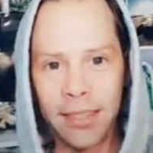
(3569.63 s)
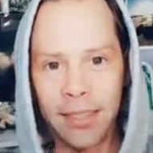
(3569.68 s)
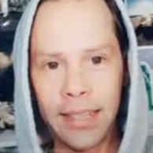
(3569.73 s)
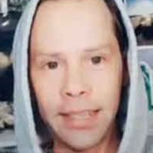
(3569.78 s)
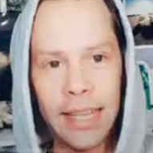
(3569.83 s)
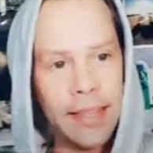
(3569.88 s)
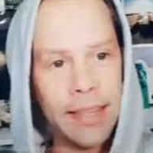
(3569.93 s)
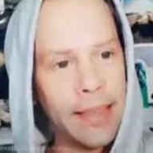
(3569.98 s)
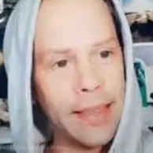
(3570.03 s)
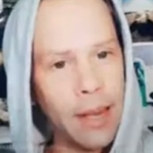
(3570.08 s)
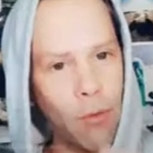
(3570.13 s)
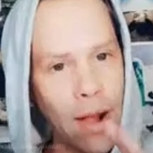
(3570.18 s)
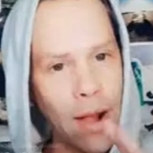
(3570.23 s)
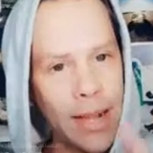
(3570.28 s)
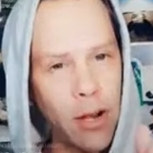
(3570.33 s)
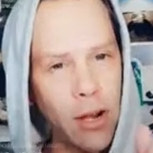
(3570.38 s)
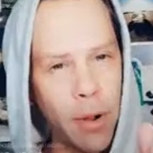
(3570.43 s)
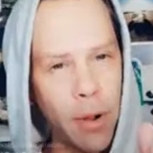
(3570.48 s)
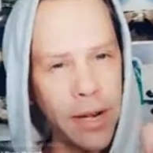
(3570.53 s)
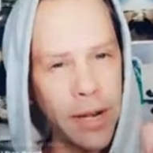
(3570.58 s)
Hit that right
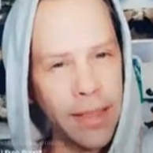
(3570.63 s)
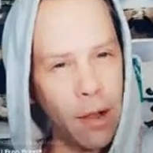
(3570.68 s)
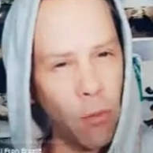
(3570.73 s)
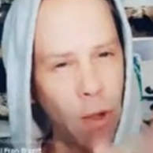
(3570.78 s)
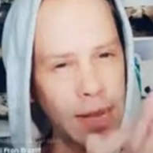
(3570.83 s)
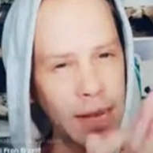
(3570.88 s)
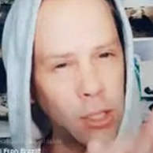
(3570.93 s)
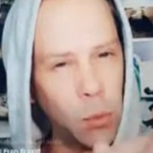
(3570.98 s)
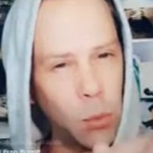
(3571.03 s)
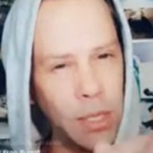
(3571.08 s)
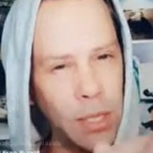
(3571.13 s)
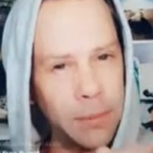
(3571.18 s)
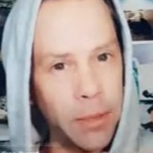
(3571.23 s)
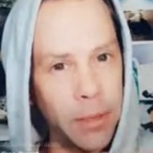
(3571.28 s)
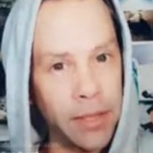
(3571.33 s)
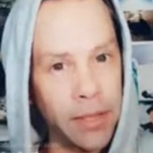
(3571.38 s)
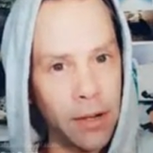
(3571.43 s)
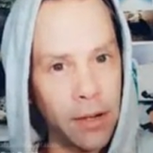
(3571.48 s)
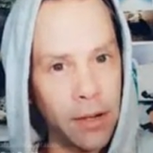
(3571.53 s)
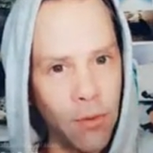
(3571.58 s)
harmonic, that right sweet
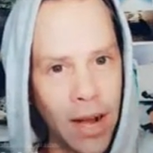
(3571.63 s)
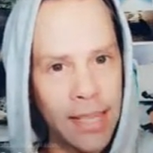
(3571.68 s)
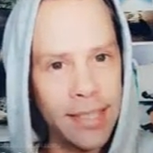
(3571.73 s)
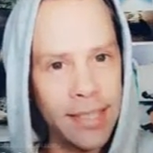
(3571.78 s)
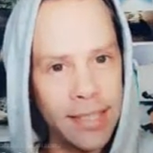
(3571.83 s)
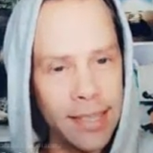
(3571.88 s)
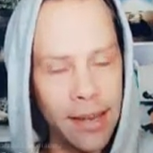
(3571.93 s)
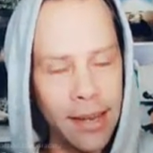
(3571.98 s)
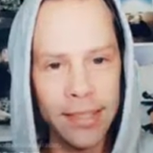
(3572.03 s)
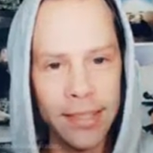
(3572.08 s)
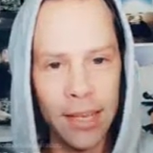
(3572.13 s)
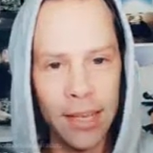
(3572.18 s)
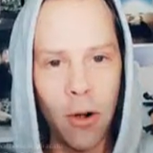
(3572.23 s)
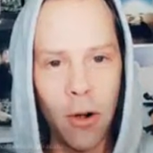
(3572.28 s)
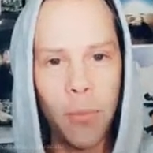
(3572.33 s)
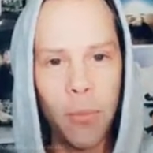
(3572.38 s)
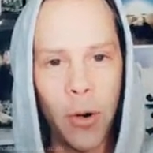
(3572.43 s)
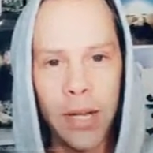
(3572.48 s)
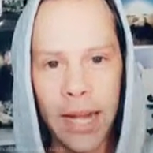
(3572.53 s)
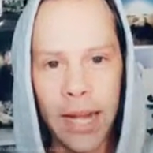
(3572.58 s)
spot, that right 0
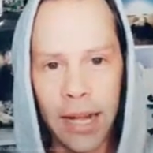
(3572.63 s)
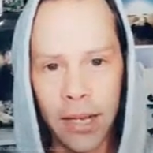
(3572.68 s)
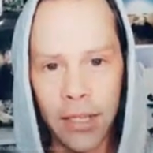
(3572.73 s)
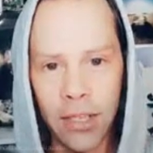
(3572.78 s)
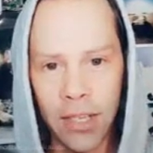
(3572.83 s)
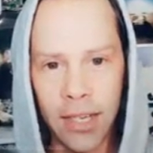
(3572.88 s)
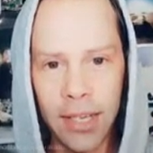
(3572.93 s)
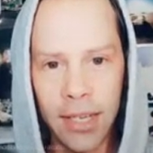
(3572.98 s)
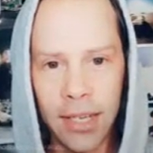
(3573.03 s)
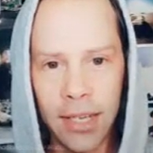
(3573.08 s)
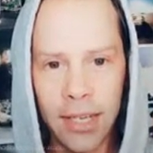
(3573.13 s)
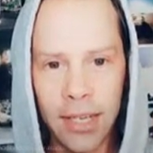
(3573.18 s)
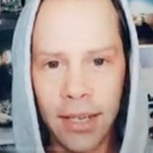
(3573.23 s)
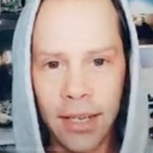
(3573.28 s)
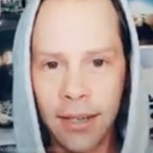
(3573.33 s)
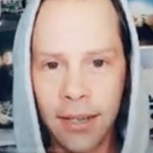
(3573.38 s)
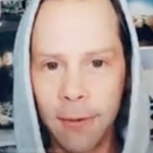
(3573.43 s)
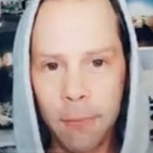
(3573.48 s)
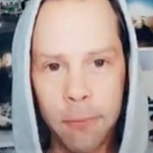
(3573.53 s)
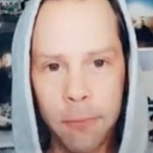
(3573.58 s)
point energy,
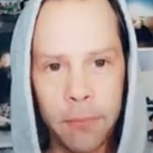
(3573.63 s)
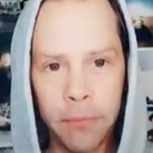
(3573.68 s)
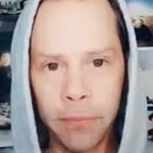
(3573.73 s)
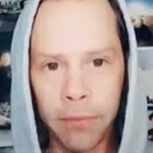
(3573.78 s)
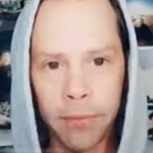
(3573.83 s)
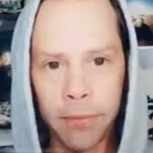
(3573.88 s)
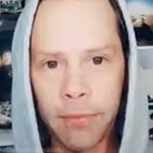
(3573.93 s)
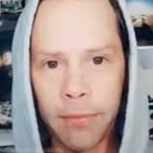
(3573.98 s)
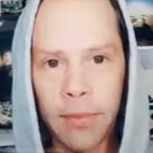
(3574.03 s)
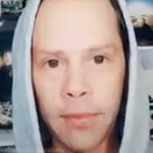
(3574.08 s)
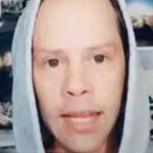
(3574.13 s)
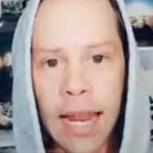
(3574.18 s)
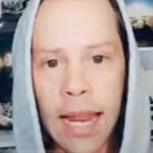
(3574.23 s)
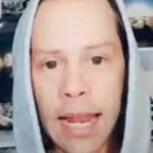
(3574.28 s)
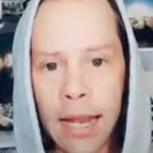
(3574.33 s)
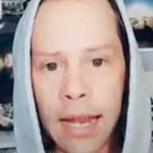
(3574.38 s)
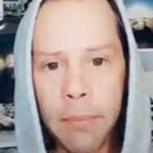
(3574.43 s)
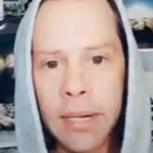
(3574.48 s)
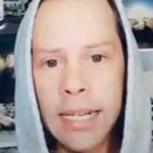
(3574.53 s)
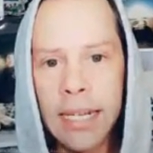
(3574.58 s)

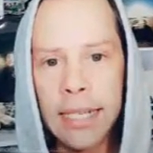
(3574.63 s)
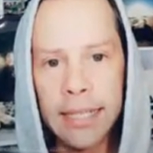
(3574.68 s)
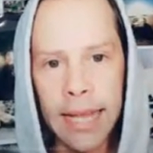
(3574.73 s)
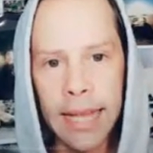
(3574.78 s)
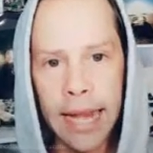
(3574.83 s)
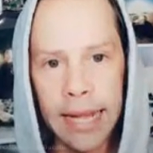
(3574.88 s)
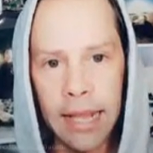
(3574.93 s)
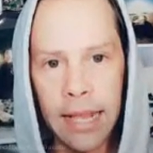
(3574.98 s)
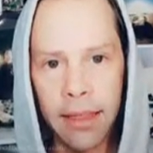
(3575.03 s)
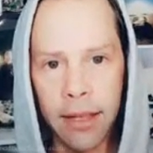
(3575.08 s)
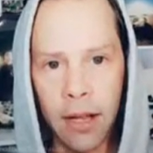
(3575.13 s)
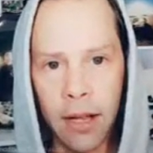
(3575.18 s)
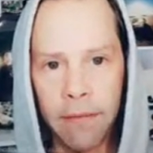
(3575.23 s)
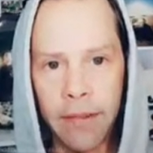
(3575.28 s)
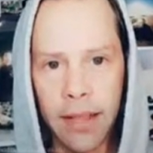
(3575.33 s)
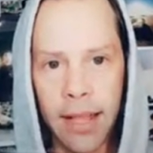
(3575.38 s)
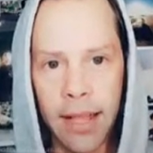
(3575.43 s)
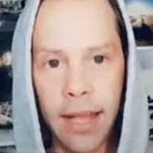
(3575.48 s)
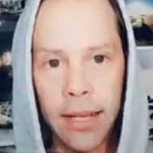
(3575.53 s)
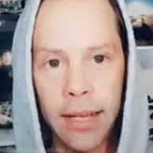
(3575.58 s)
limitless anything after
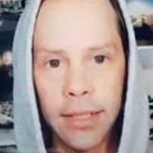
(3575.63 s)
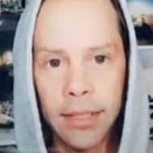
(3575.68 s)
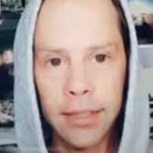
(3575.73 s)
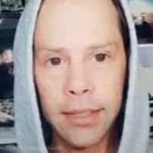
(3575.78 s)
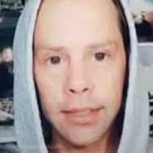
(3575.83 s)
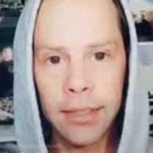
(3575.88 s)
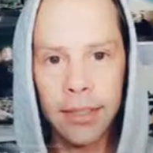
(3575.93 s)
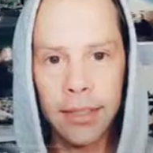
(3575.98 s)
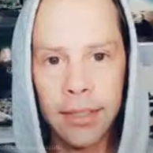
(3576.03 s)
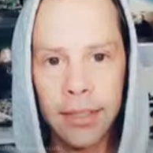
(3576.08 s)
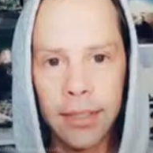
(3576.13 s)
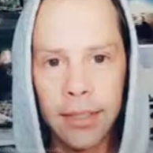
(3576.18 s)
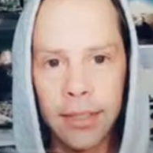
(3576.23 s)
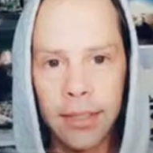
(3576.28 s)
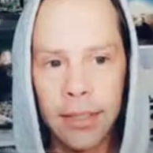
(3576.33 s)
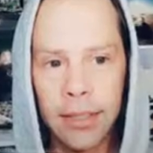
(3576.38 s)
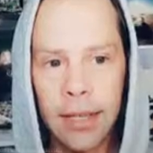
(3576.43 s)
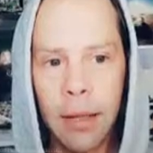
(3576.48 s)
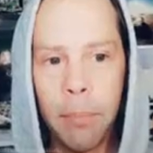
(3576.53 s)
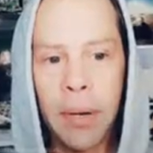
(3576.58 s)
that.
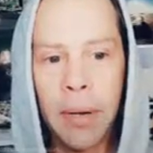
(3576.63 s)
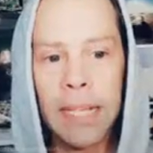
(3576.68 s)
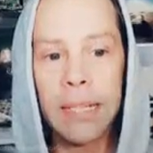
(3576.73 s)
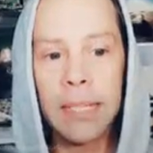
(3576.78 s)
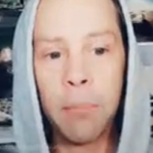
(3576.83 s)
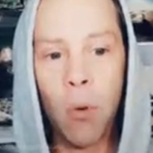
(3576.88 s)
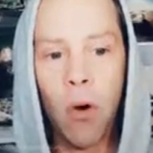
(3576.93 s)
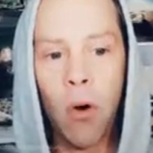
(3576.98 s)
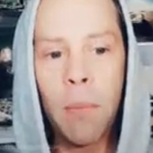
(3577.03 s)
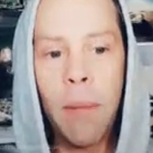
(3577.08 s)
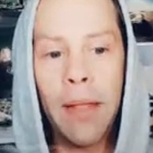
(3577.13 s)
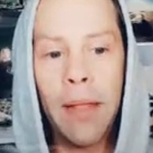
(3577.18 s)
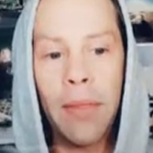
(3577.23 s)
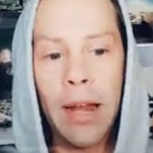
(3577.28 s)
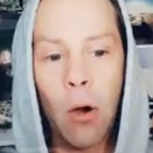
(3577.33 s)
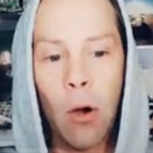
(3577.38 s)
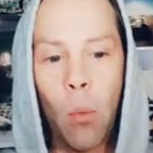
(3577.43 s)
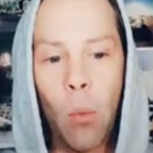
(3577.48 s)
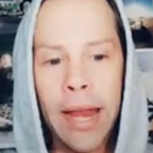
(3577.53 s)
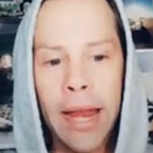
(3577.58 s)
But it's more about that
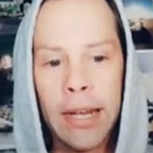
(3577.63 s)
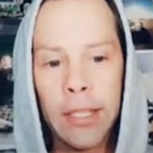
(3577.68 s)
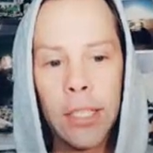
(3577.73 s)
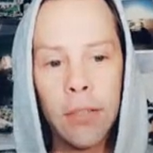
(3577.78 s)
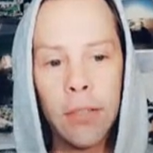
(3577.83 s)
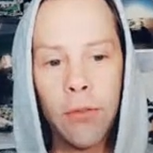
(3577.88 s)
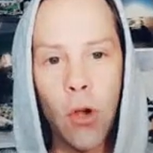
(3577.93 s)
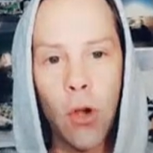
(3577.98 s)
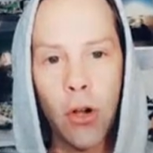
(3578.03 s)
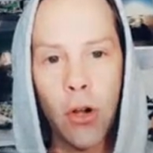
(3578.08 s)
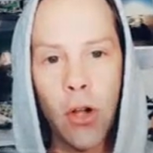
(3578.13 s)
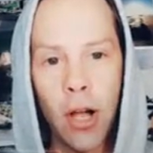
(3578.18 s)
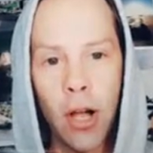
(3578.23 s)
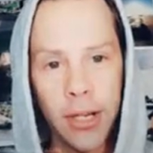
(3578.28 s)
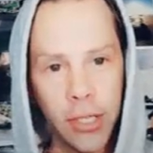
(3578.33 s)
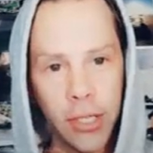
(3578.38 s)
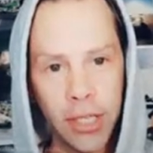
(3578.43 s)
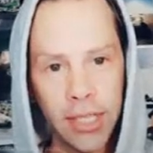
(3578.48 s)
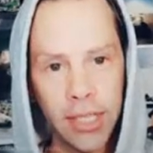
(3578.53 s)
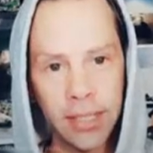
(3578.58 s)
awareness of your own
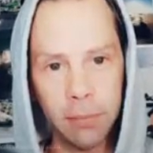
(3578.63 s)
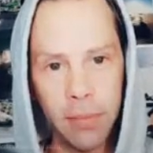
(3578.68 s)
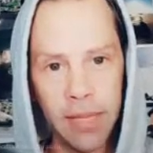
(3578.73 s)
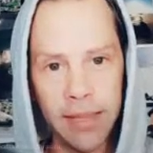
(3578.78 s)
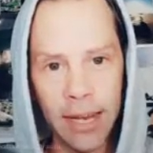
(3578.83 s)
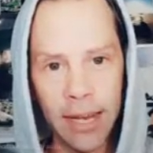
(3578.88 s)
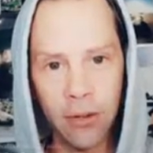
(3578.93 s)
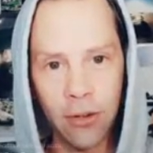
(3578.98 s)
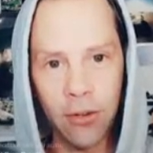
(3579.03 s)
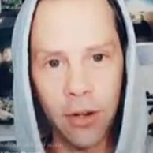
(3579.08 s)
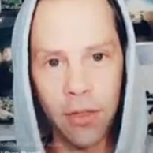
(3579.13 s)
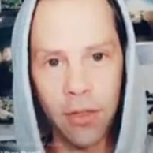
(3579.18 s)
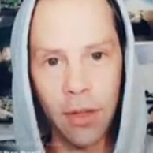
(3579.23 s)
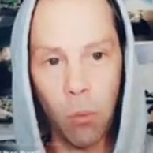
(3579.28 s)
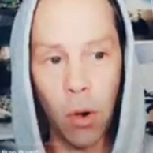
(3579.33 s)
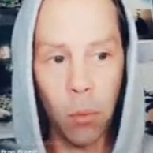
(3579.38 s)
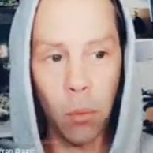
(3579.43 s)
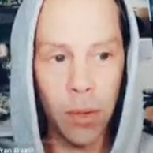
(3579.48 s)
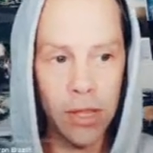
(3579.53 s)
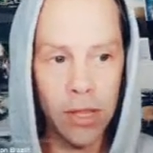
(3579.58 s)
consciousness being that truth and
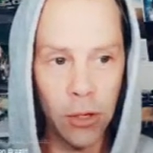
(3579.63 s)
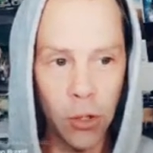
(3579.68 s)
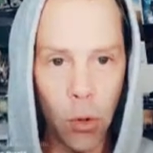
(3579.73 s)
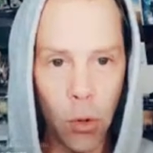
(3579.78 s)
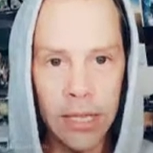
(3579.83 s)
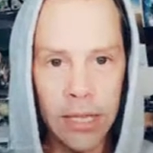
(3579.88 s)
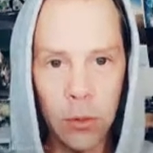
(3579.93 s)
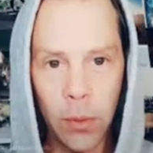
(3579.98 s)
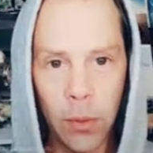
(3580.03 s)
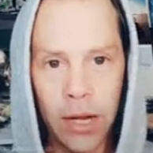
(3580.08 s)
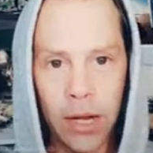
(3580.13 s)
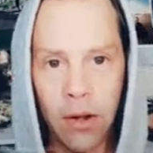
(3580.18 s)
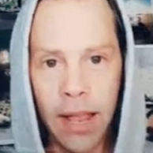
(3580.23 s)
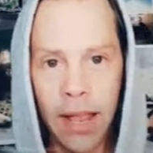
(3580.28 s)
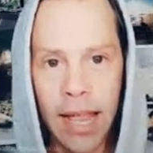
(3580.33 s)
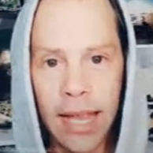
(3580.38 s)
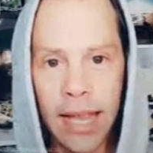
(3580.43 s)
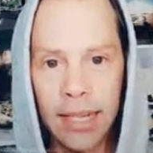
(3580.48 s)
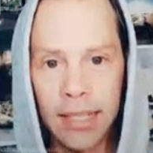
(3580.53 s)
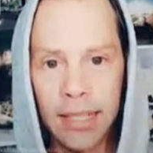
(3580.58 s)
the toys we
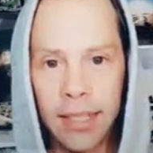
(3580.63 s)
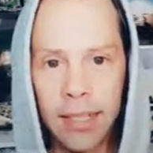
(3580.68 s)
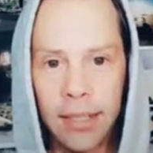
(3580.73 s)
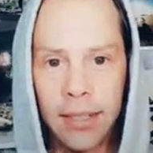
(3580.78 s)
create.